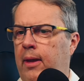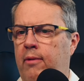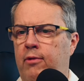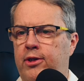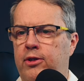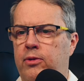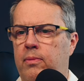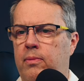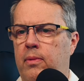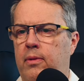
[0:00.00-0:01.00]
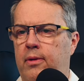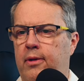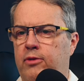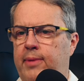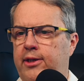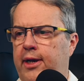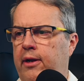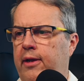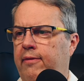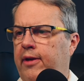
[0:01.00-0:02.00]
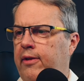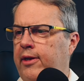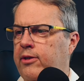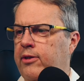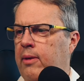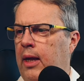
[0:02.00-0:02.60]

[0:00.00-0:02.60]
which is, there's my title that I've got on this.